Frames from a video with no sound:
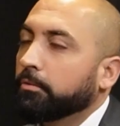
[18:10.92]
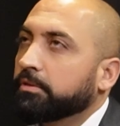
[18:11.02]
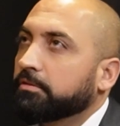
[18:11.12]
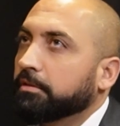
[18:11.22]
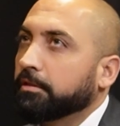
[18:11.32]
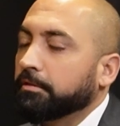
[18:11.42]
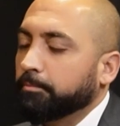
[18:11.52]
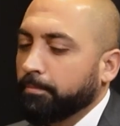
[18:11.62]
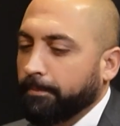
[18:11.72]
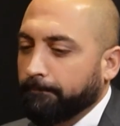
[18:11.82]
It's
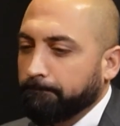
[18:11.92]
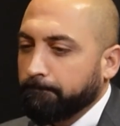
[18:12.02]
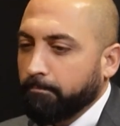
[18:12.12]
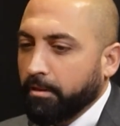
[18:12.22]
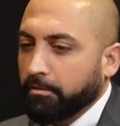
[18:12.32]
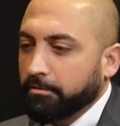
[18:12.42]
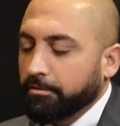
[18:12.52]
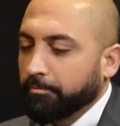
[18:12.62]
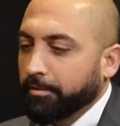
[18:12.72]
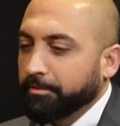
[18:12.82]

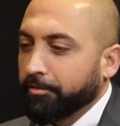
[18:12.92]
sometimes